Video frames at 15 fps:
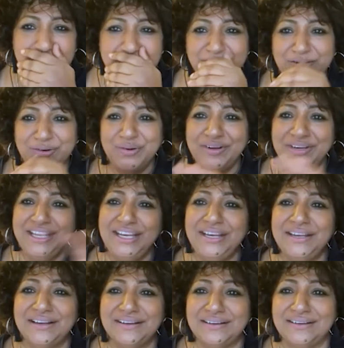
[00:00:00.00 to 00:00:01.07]
you don't
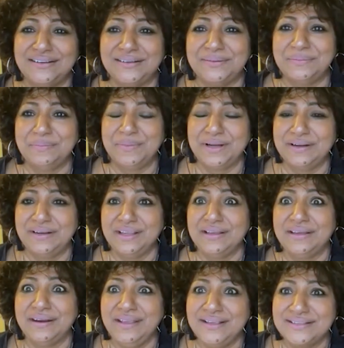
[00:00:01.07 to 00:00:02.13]
need
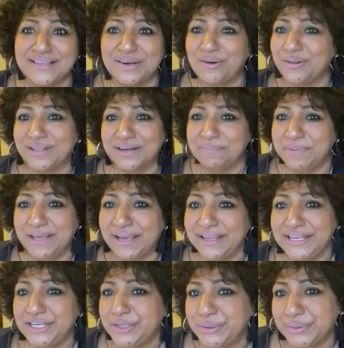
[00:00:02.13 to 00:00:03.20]
degrees and all that
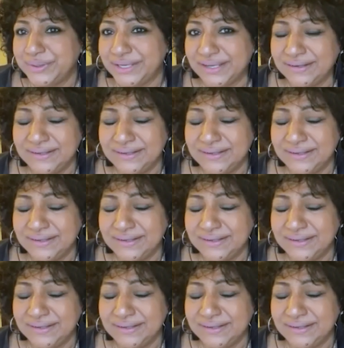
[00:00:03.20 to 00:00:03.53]
behind you. Yeah.